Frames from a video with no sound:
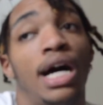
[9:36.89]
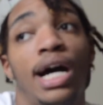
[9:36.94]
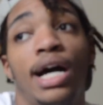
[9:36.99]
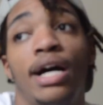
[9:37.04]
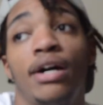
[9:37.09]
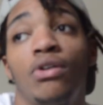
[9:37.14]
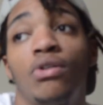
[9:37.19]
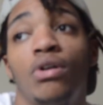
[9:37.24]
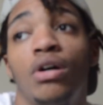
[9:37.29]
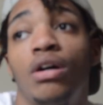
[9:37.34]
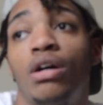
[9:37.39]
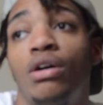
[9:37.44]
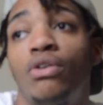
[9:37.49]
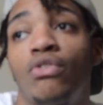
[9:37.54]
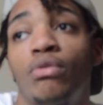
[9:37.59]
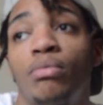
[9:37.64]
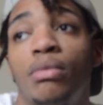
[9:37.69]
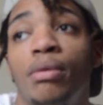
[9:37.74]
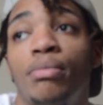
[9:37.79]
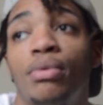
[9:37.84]
I
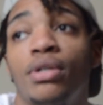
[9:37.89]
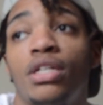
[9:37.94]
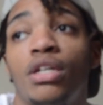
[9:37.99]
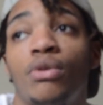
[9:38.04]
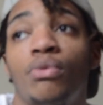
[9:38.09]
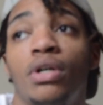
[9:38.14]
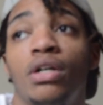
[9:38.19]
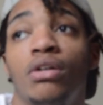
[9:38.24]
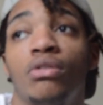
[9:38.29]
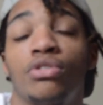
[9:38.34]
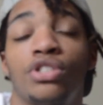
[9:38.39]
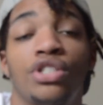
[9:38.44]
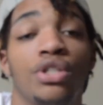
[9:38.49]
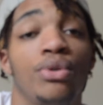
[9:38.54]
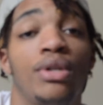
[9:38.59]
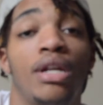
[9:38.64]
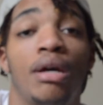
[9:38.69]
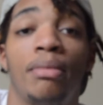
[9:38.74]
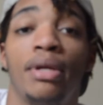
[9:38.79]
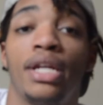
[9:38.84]
don't remember D-Rose
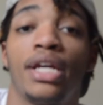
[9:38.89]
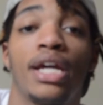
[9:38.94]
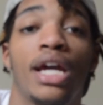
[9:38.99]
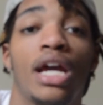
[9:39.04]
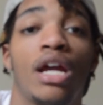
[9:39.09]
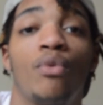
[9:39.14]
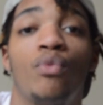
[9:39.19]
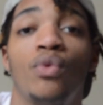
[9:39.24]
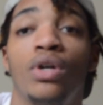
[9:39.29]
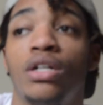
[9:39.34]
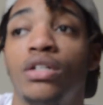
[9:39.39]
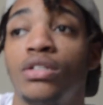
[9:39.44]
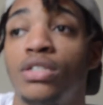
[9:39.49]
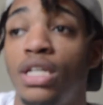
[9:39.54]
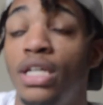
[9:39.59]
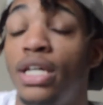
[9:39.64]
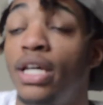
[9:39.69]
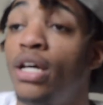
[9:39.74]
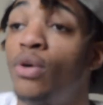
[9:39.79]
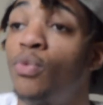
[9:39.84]
shooting that many game winners.
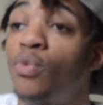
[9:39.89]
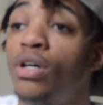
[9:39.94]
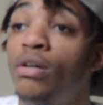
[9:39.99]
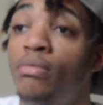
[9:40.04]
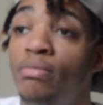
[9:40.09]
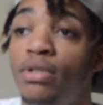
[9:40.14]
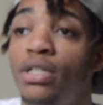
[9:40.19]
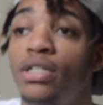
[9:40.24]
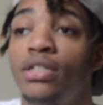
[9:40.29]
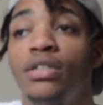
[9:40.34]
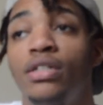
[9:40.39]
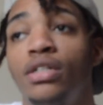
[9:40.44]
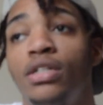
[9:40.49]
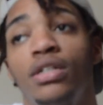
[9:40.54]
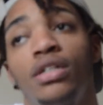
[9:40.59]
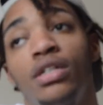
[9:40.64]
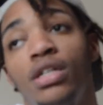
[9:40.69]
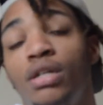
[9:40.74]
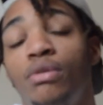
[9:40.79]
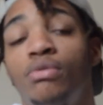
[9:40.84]
He hit one, but
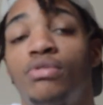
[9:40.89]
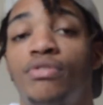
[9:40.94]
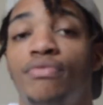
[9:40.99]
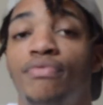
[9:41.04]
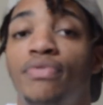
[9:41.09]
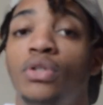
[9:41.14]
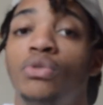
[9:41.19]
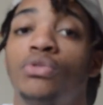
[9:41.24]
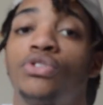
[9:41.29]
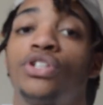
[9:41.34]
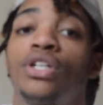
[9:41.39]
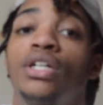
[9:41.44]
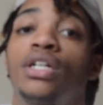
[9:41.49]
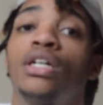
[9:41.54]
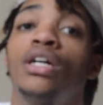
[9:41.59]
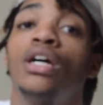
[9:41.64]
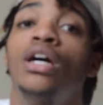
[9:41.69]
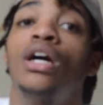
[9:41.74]
it was some fluke shit.